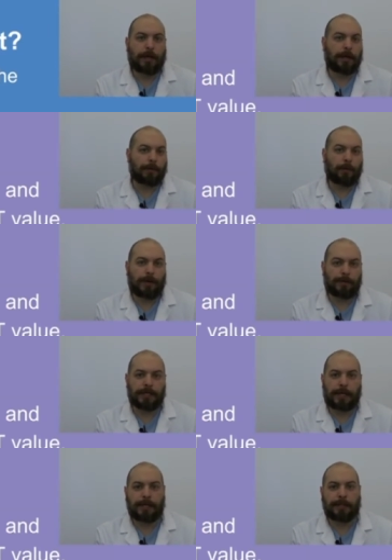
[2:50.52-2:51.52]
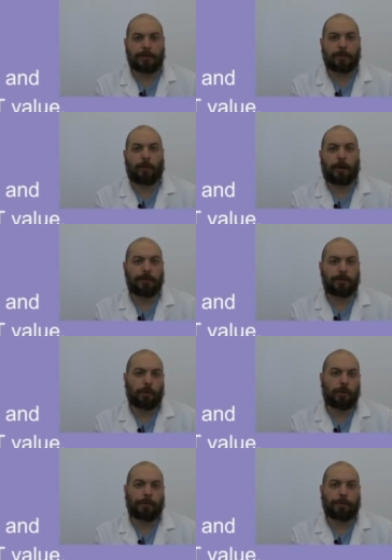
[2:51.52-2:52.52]
Another way of saying it is 1
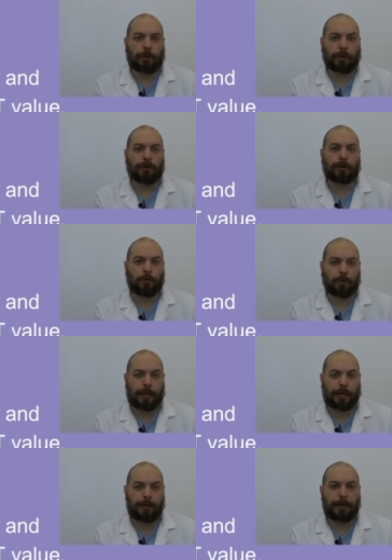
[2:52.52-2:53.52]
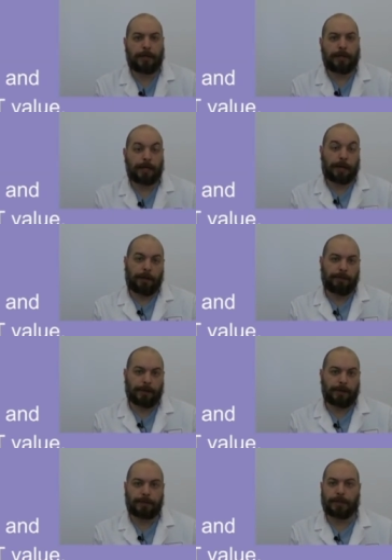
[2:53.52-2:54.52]
joule per gram Kelvin,
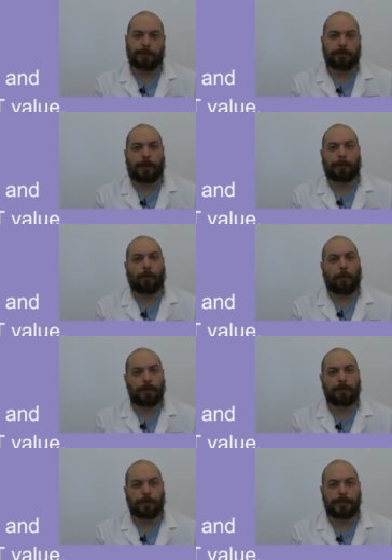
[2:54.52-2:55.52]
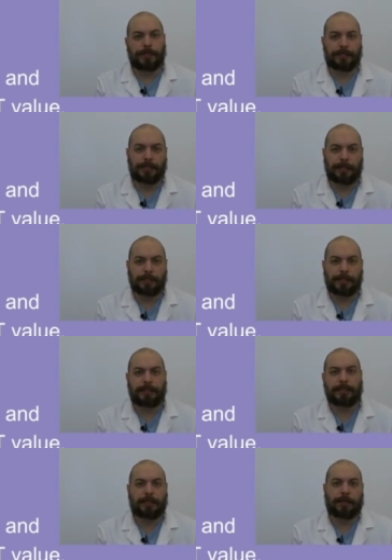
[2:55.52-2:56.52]
because remember, 1 degree in
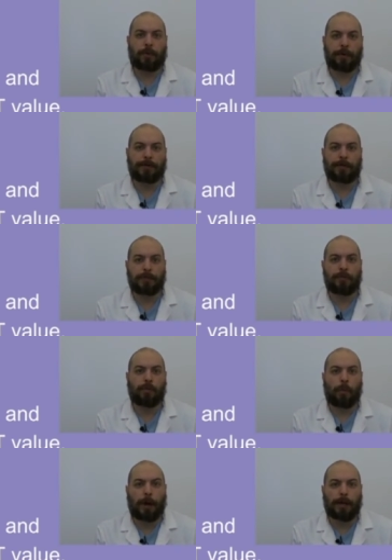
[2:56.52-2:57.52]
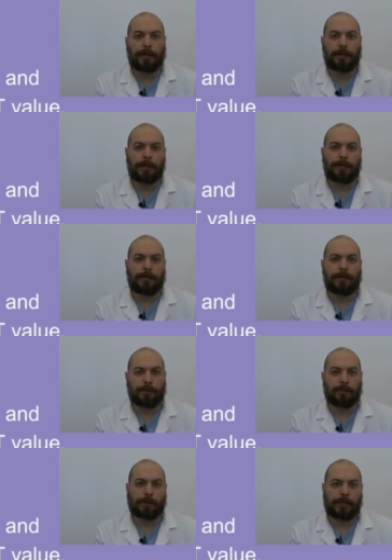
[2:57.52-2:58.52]
Celsius is equivalent to 1
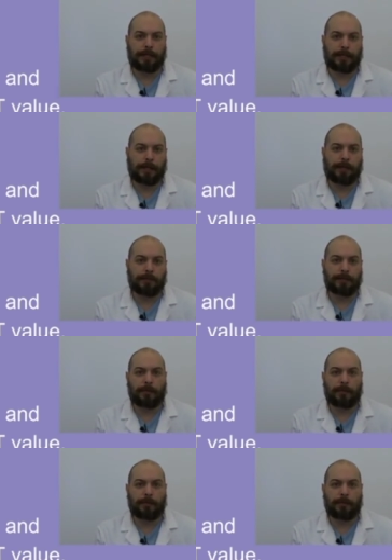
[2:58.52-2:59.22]
degree in Kelvin.